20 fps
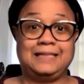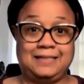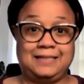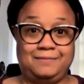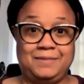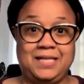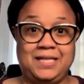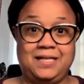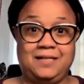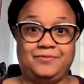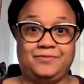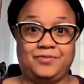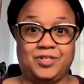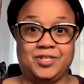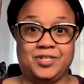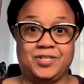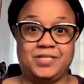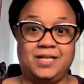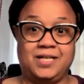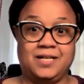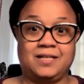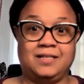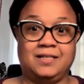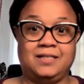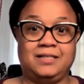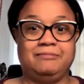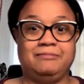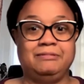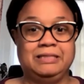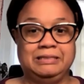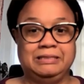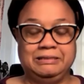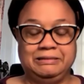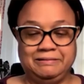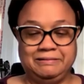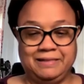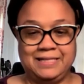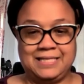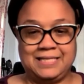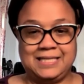calm down for a second,
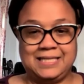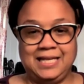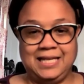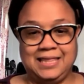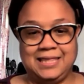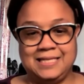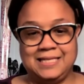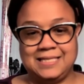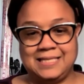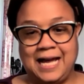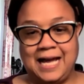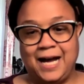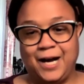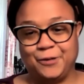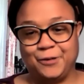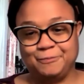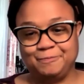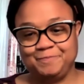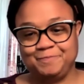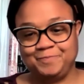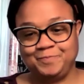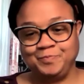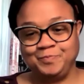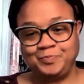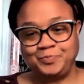let's think this out.